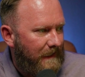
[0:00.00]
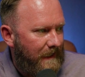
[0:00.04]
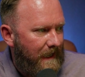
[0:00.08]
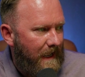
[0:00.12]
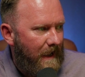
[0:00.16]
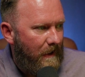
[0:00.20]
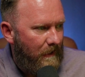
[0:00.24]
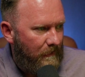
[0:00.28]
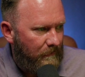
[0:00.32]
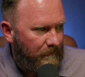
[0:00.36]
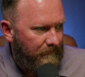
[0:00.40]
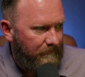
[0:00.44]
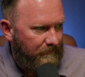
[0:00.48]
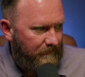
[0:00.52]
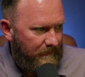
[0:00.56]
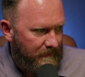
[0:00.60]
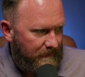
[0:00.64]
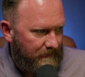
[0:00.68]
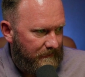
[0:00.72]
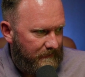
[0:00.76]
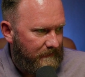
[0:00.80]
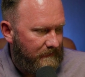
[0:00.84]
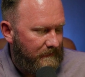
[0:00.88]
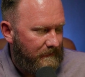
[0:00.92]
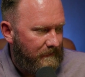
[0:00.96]
in and out of
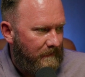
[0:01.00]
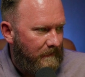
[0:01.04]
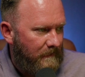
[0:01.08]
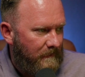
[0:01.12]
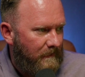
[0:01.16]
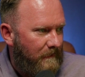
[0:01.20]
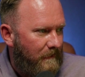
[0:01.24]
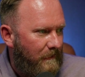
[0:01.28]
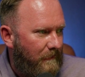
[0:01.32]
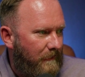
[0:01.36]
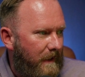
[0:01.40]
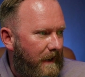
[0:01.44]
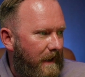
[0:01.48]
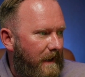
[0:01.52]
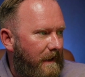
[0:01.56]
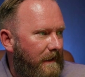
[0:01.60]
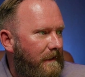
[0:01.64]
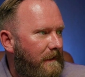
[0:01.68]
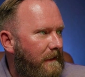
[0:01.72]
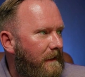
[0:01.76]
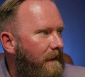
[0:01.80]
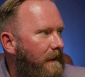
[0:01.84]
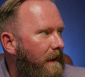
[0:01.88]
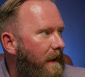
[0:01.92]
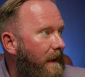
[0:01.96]
this?
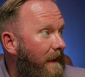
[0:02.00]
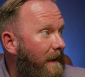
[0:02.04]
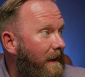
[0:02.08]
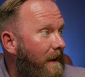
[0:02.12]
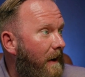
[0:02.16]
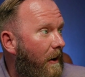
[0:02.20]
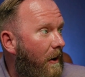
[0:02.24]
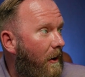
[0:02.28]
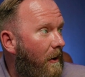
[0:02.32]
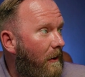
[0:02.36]
Okay. And